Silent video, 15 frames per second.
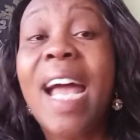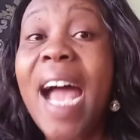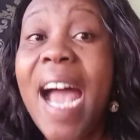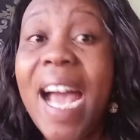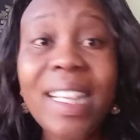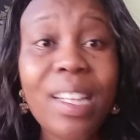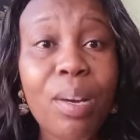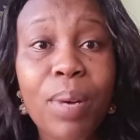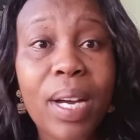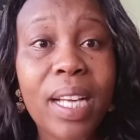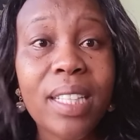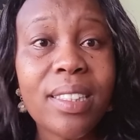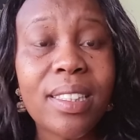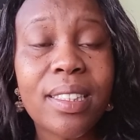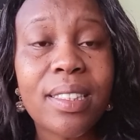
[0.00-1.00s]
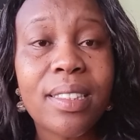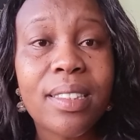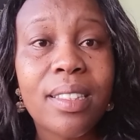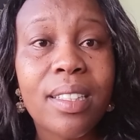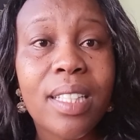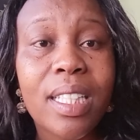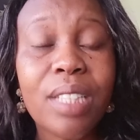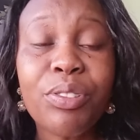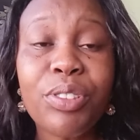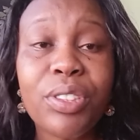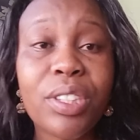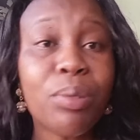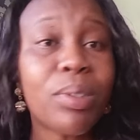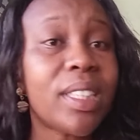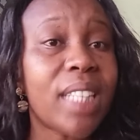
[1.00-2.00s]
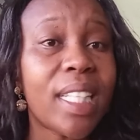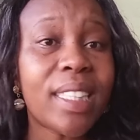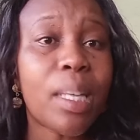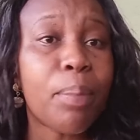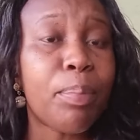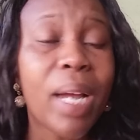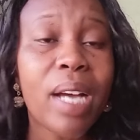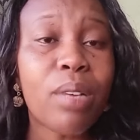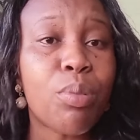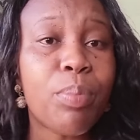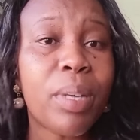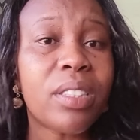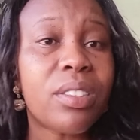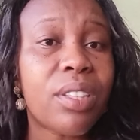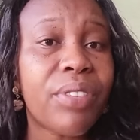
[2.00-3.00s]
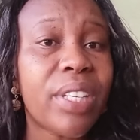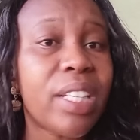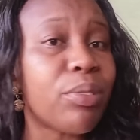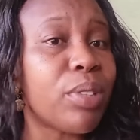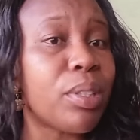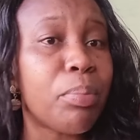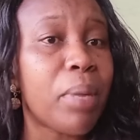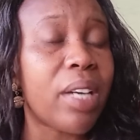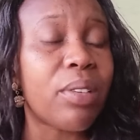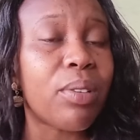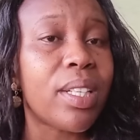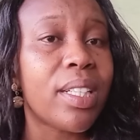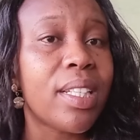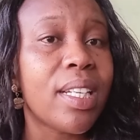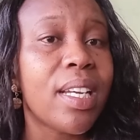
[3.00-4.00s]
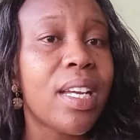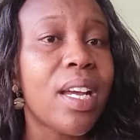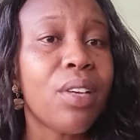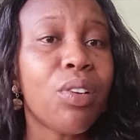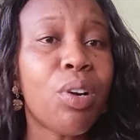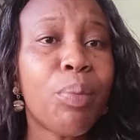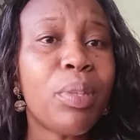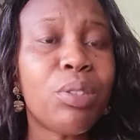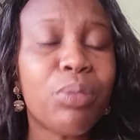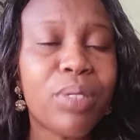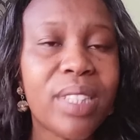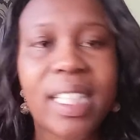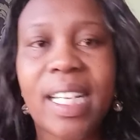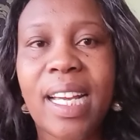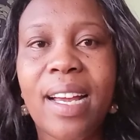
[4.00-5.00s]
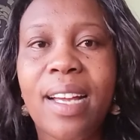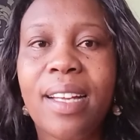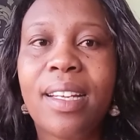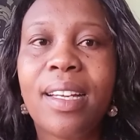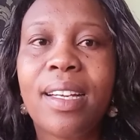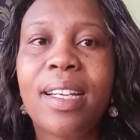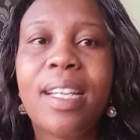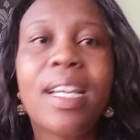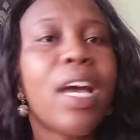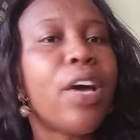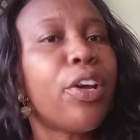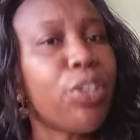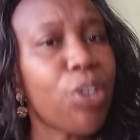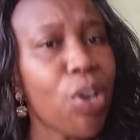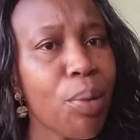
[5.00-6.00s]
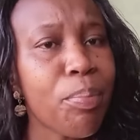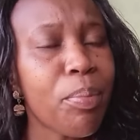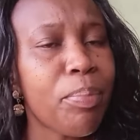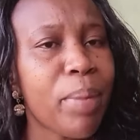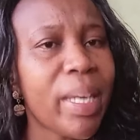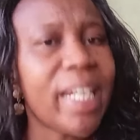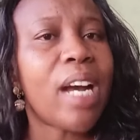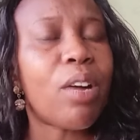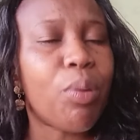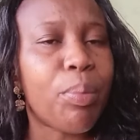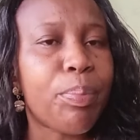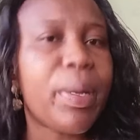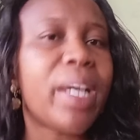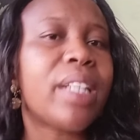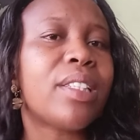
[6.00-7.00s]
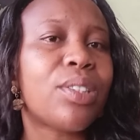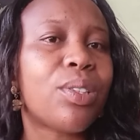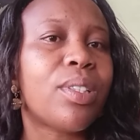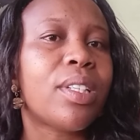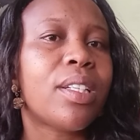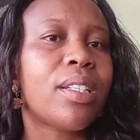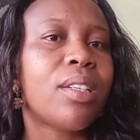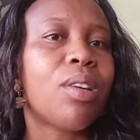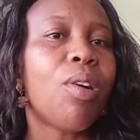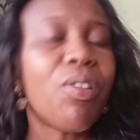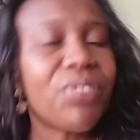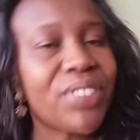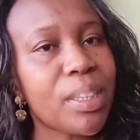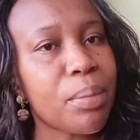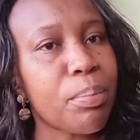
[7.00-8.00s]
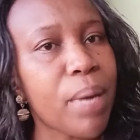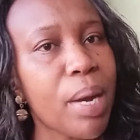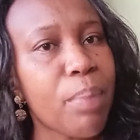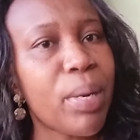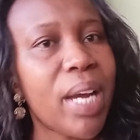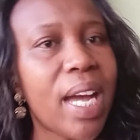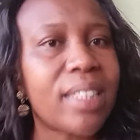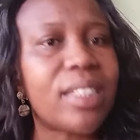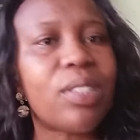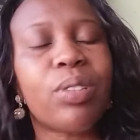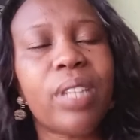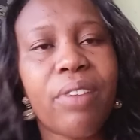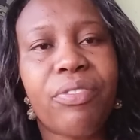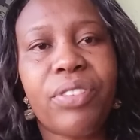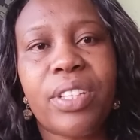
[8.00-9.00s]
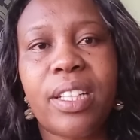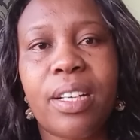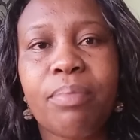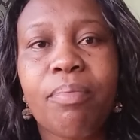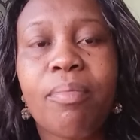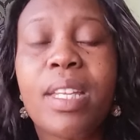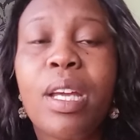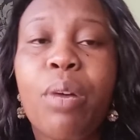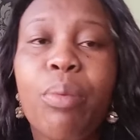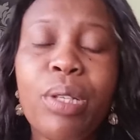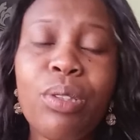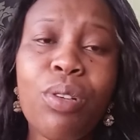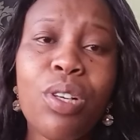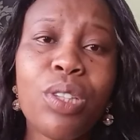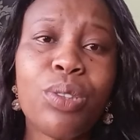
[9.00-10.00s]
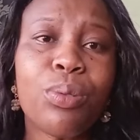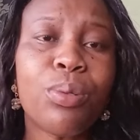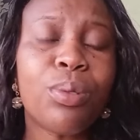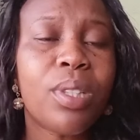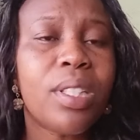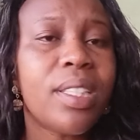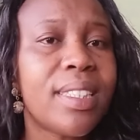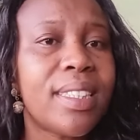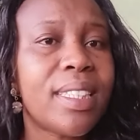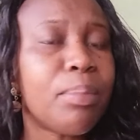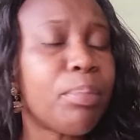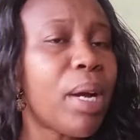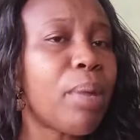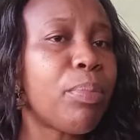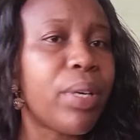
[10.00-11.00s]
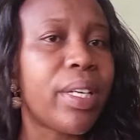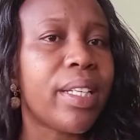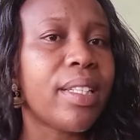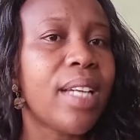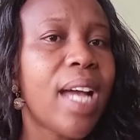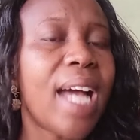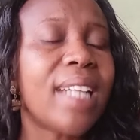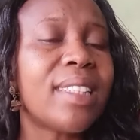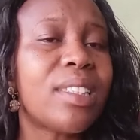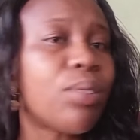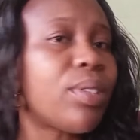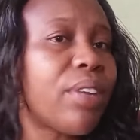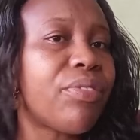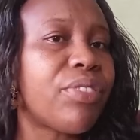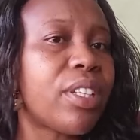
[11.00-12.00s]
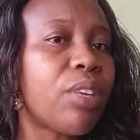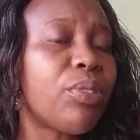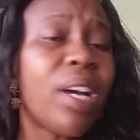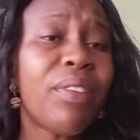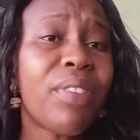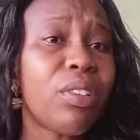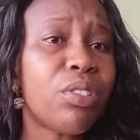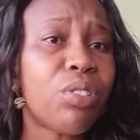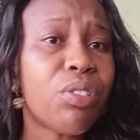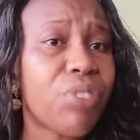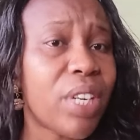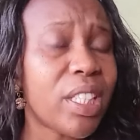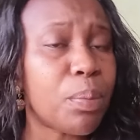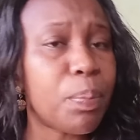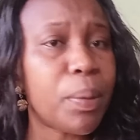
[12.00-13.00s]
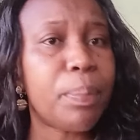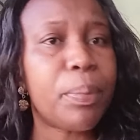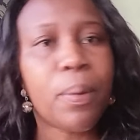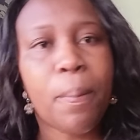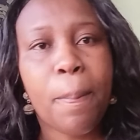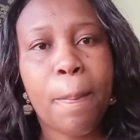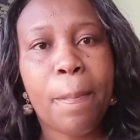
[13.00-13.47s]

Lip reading: Otherwise, if she was just a black woman traveling with Marwa, nobody would care. Ro made a comparison of Zimbabwe and South Africa. When you go to Zimbabwe and South Africa, we have a lot of white people.